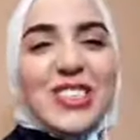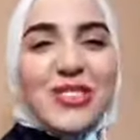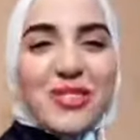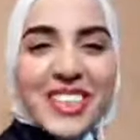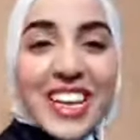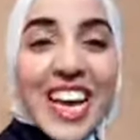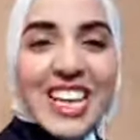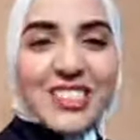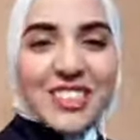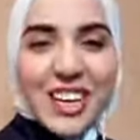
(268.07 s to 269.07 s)
so we're going to
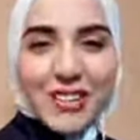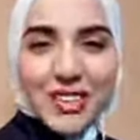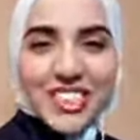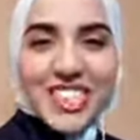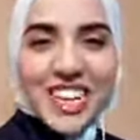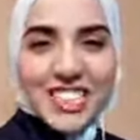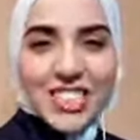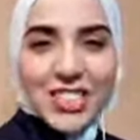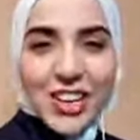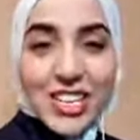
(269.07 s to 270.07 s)
answer that question as
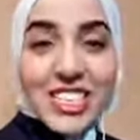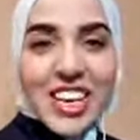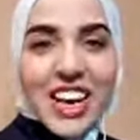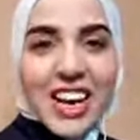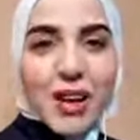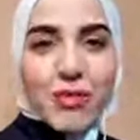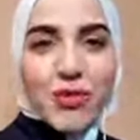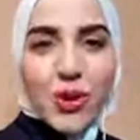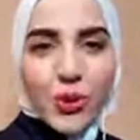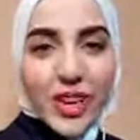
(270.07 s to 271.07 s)
a start uh,
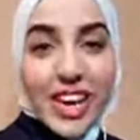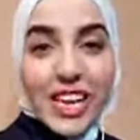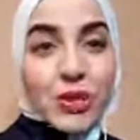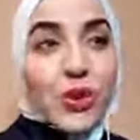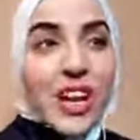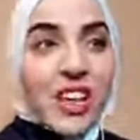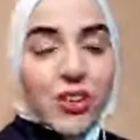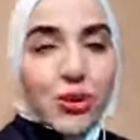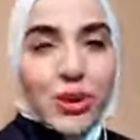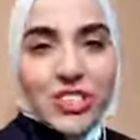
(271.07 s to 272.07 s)
before we get into any
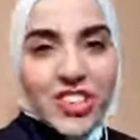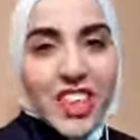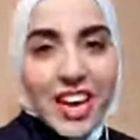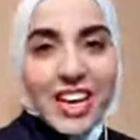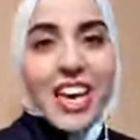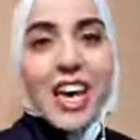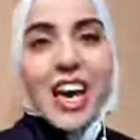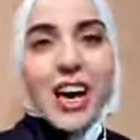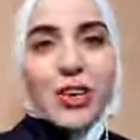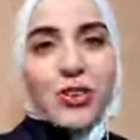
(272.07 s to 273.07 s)
other question that
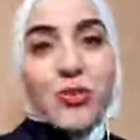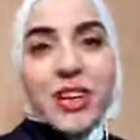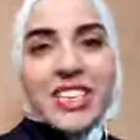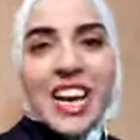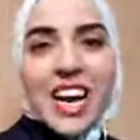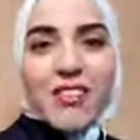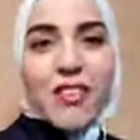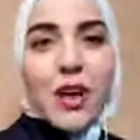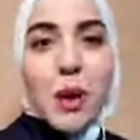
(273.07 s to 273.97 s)
uh, you might have.